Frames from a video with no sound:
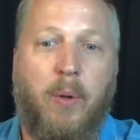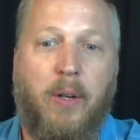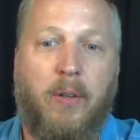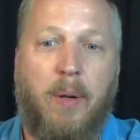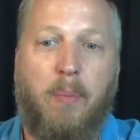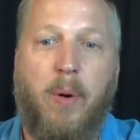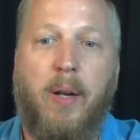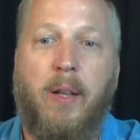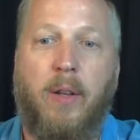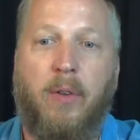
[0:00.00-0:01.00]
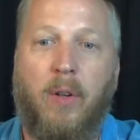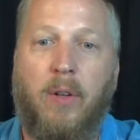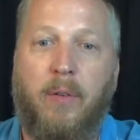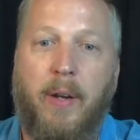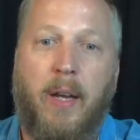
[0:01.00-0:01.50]
When he separated the
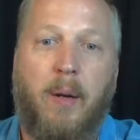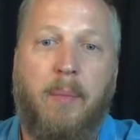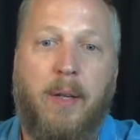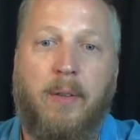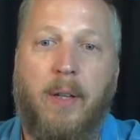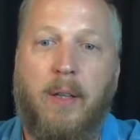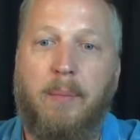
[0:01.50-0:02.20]
sons of Adam, he set the